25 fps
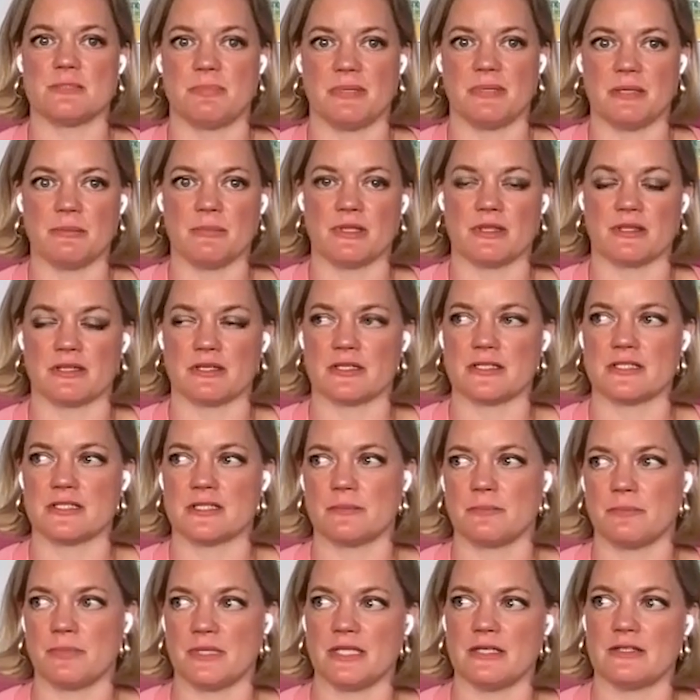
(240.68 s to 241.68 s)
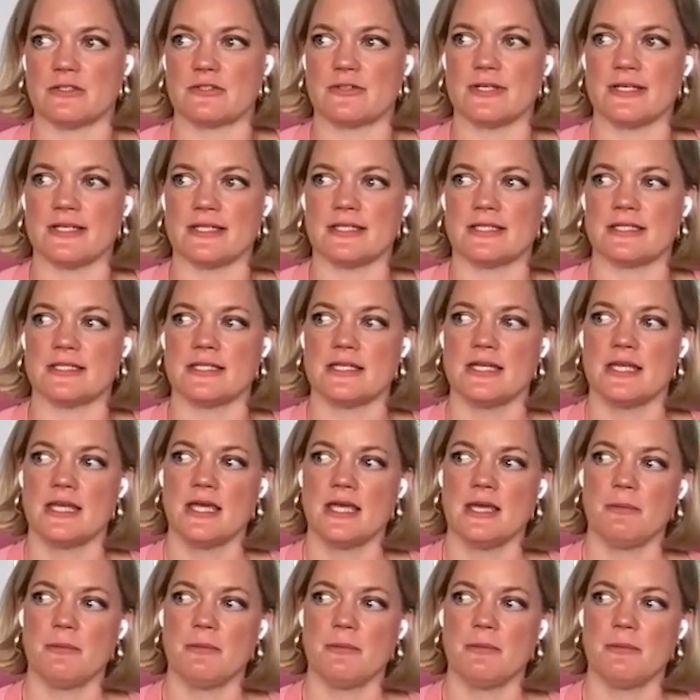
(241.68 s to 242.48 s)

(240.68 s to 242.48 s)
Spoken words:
to be a mother to being trans,